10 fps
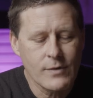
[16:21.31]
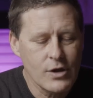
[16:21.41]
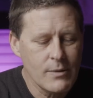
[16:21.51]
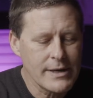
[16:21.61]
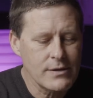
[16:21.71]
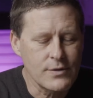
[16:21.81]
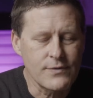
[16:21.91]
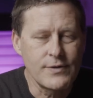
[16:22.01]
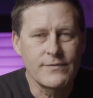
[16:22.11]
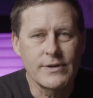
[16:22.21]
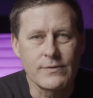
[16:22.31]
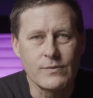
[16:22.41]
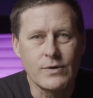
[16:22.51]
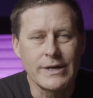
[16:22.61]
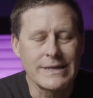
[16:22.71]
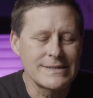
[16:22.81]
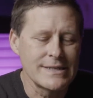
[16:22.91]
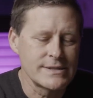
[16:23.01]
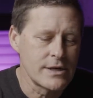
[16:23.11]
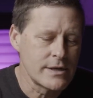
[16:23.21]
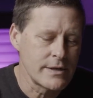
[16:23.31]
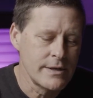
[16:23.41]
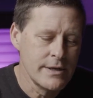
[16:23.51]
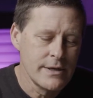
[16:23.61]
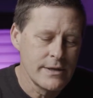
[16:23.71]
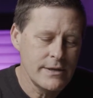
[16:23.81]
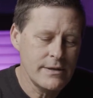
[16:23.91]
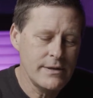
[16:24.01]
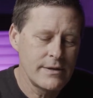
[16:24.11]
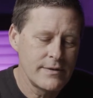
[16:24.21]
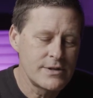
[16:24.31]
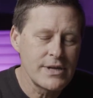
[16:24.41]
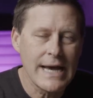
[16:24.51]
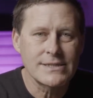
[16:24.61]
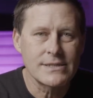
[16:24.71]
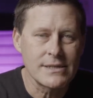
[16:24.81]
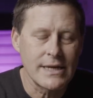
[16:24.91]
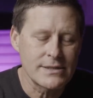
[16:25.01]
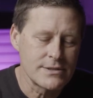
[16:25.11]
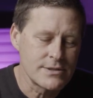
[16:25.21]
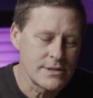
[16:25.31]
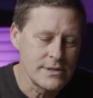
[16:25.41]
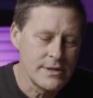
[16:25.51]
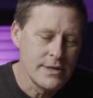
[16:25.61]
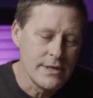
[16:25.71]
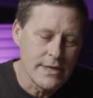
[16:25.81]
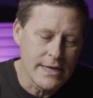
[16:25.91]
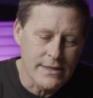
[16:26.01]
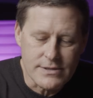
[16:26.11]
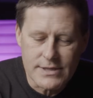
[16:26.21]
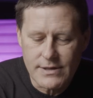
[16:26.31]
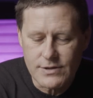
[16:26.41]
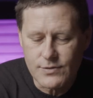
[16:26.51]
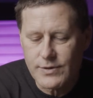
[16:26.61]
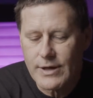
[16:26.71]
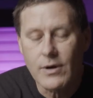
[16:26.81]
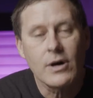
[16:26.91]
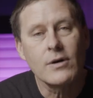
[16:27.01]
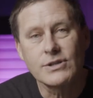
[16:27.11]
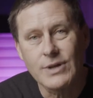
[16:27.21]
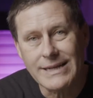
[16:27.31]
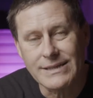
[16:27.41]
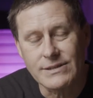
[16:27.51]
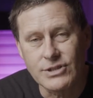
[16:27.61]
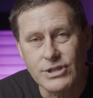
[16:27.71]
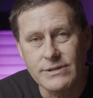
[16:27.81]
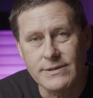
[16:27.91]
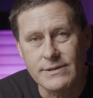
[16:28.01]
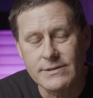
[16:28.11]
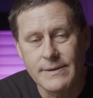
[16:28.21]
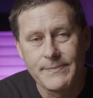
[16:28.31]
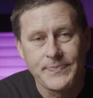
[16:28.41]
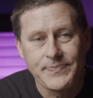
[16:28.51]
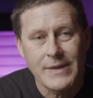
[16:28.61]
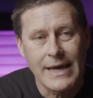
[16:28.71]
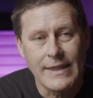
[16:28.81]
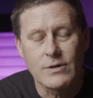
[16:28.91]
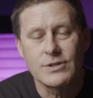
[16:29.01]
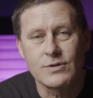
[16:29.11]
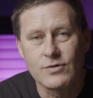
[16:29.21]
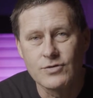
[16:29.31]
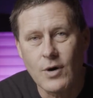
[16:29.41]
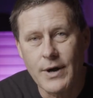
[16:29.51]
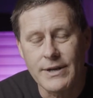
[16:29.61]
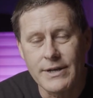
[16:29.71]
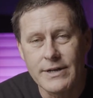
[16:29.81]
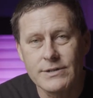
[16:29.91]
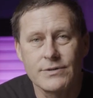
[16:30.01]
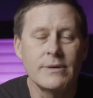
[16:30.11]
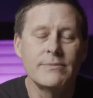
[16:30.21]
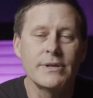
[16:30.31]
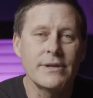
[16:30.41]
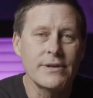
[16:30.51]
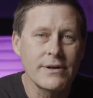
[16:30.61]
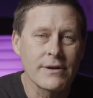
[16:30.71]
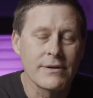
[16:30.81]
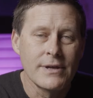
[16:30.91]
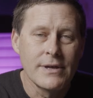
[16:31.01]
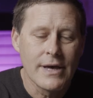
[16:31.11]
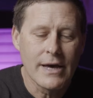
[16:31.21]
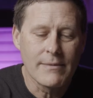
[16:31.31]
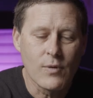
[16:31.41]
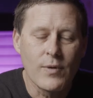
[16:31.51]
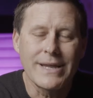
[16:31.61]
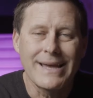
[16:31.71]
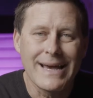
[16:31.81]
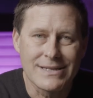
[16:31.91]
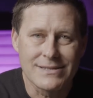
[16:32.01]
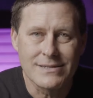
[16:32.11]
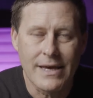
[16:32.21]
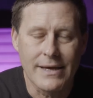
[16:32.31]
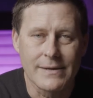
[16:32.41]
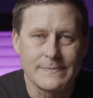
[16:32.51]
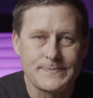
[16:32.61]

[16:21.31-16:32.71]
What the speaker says: Go back to Luke 15:1. It says all the tax collectors and the sinners they were all attracted to Jesus, and they were drawing near to him to hear what he had to say.